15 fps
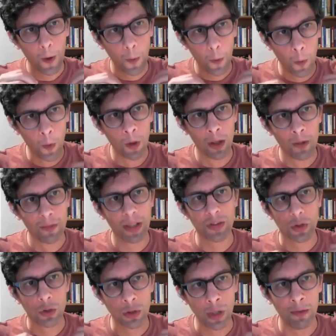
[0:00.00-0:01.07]
All of this
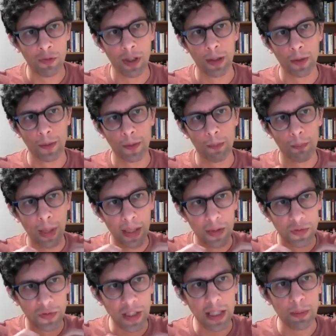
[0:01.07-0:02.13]
driven by the
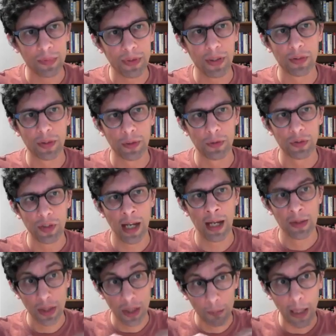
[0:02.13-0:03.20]
deep
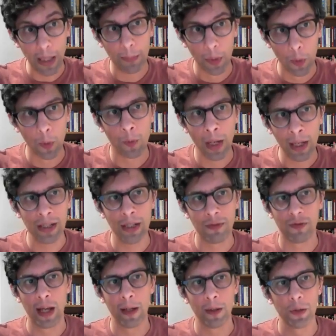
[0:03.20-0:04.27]
discontent that people already
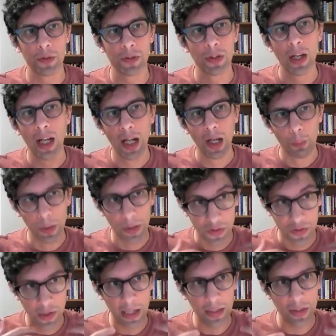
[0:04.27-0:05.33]
felt with the
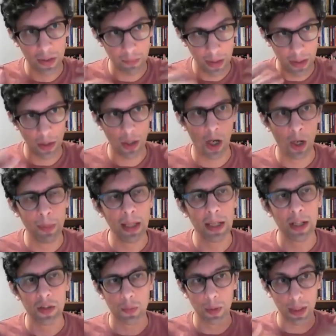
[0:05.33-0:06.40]
state of
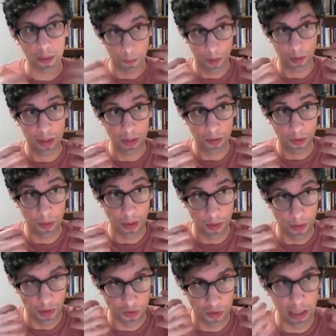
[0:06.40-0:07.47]
economics, with
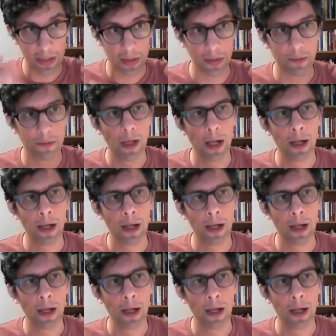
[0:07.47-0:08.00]
the state of